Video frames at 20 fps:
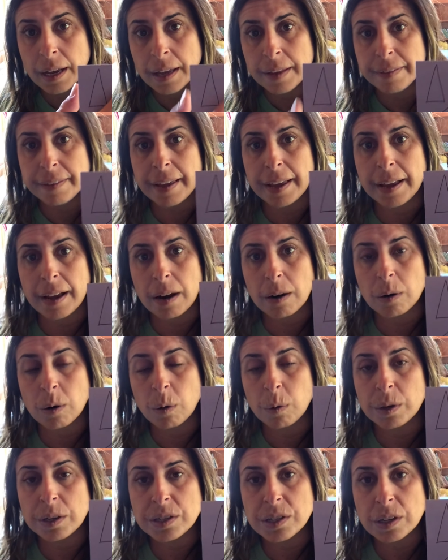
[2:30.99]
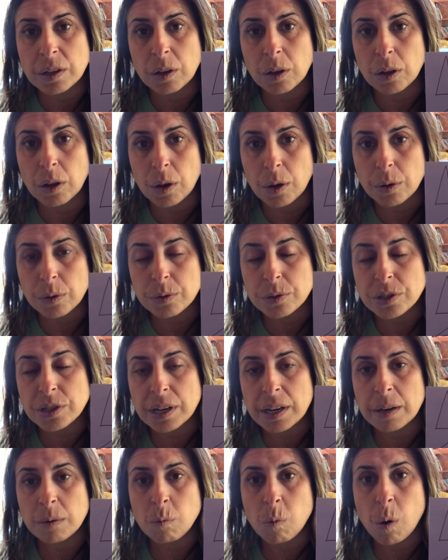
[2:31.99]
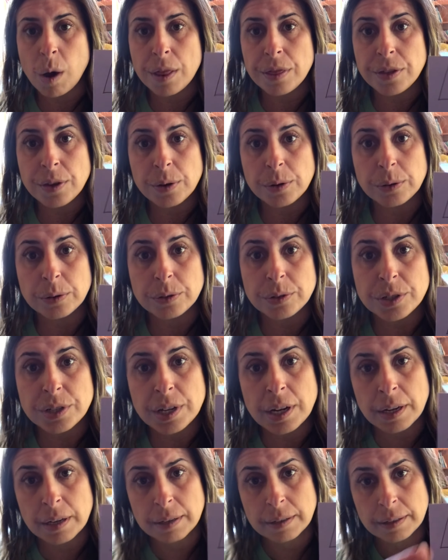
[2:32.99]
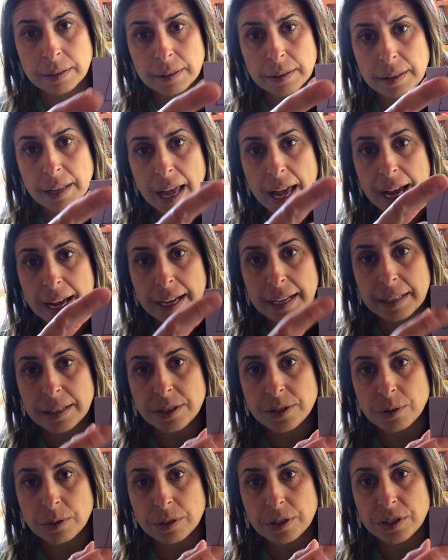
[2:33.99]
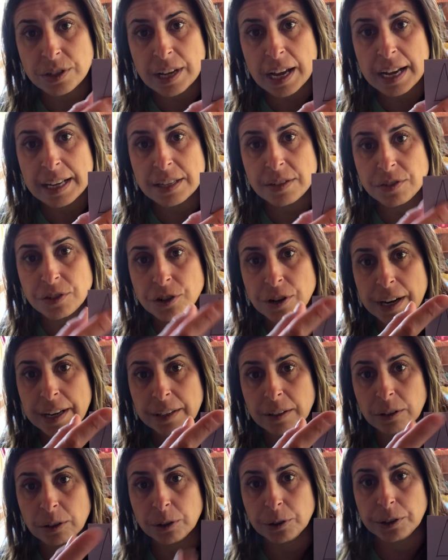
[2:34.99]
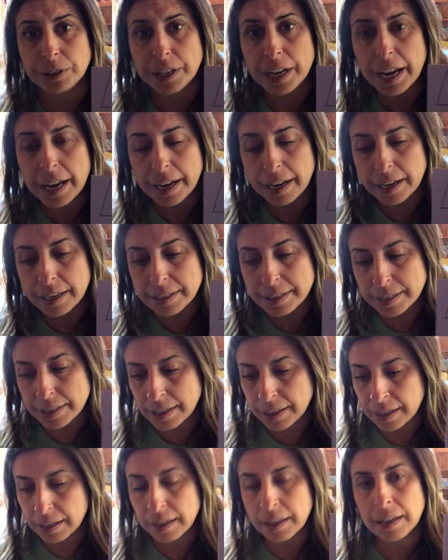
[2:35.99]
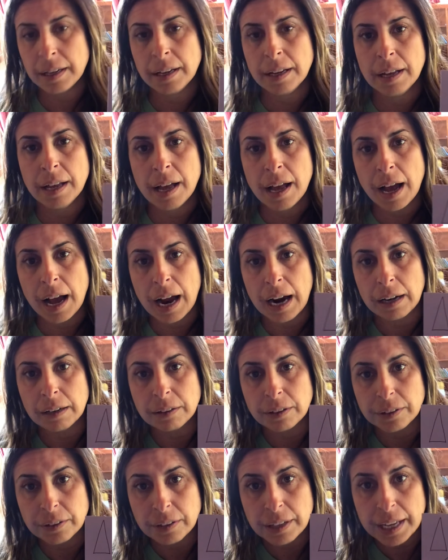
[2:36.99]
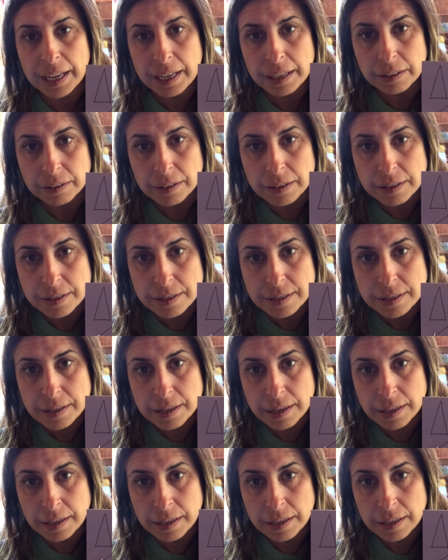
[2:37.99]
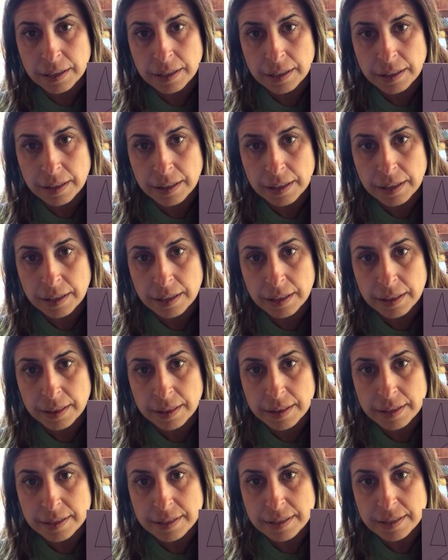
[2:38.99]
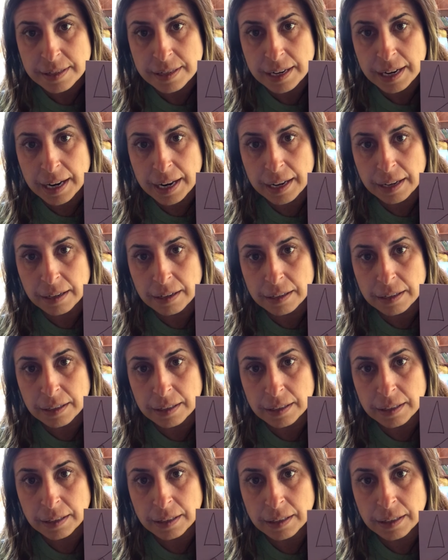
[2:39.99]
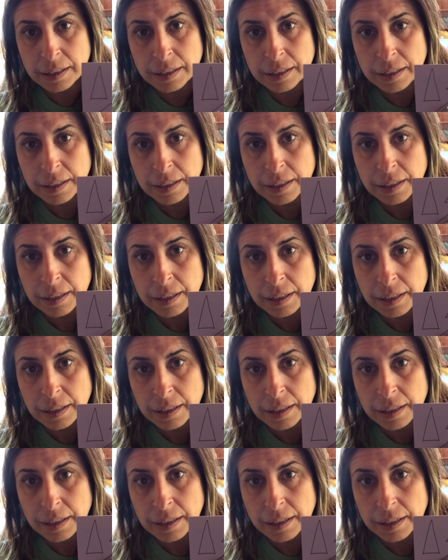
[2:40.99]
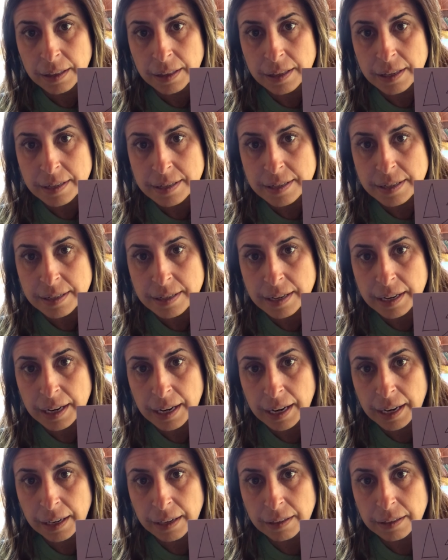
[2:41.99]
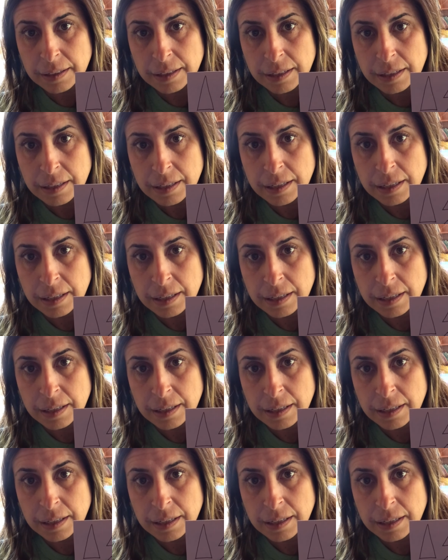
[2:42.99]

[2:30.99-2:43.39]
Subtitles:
They are always enclosed. And what those lines or sides of a triangle create are little angles. This is an angle, this is an angle,